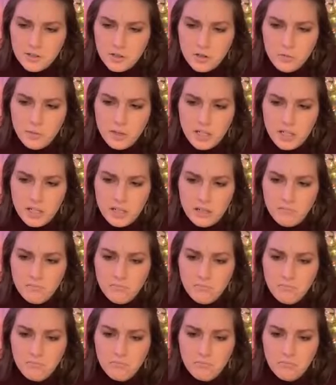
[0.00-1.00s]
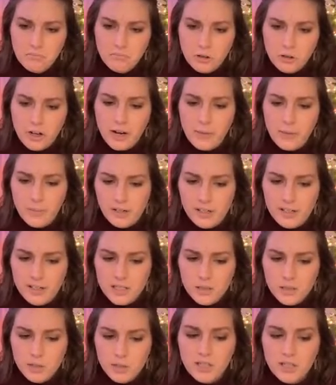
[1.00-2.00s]
too many
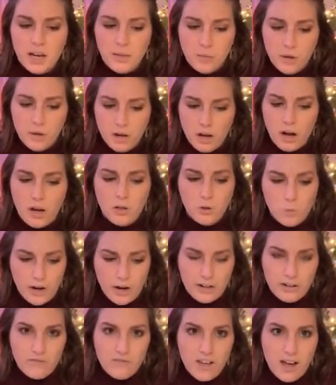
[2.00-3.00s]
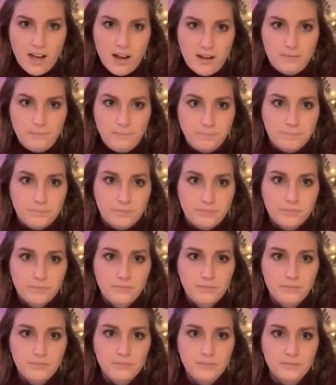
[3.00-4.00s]
cranberries? Because I'm unaware of that,
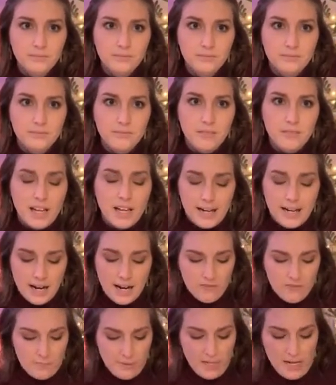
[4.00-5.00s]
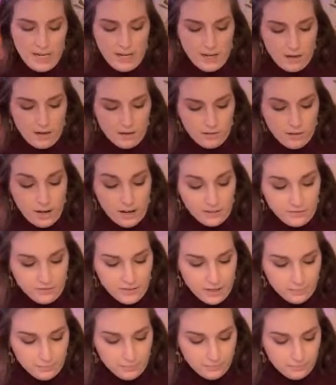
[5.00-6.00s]
and I've been eating a lot of
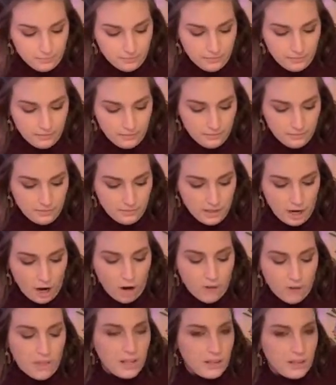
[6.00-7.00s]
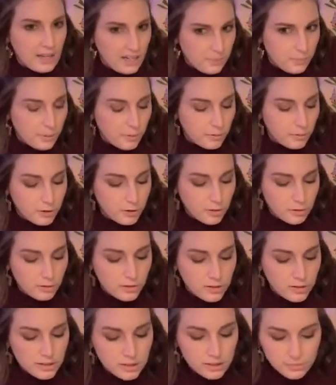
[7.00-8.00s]
them. Are they like
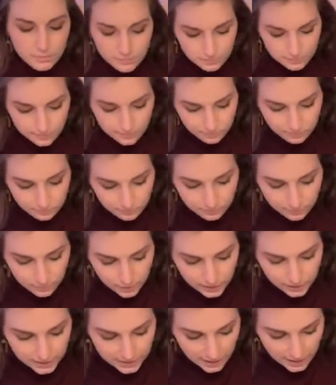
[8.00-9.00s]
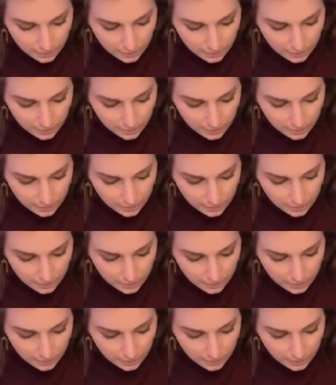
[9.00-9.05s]
prunes? Please